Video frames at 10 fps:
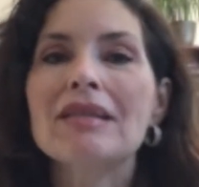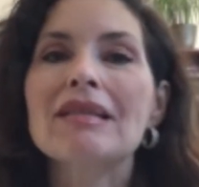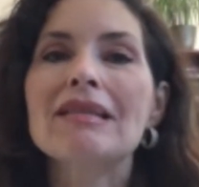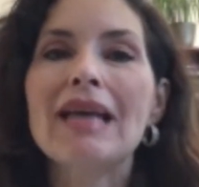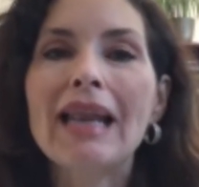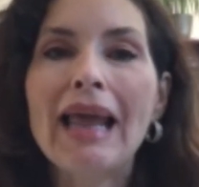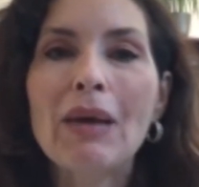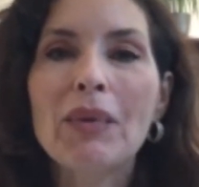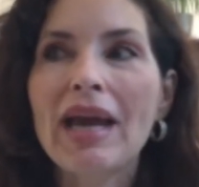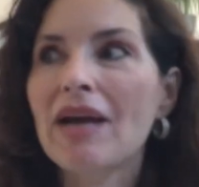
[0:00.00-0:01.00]
because it's not
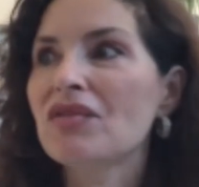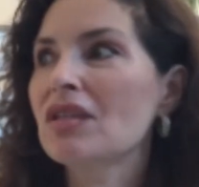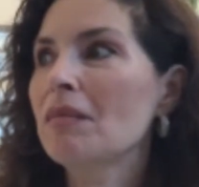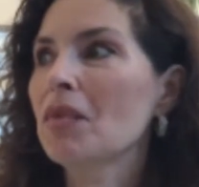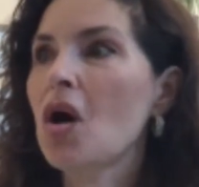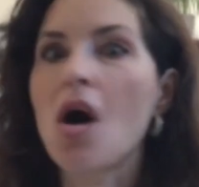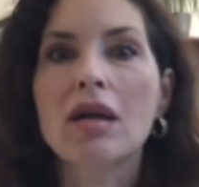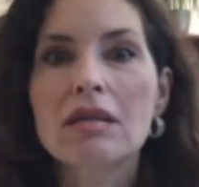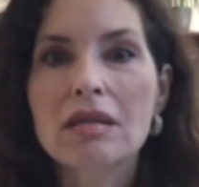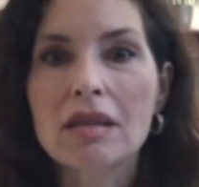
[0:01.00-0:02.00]
like we have some
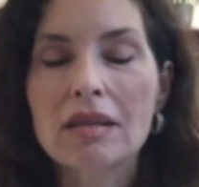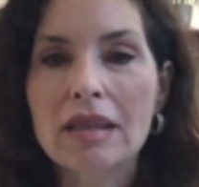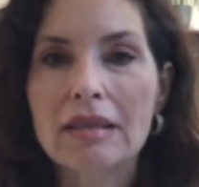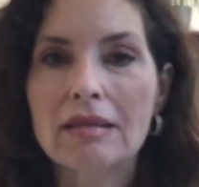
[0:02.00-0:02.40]
concert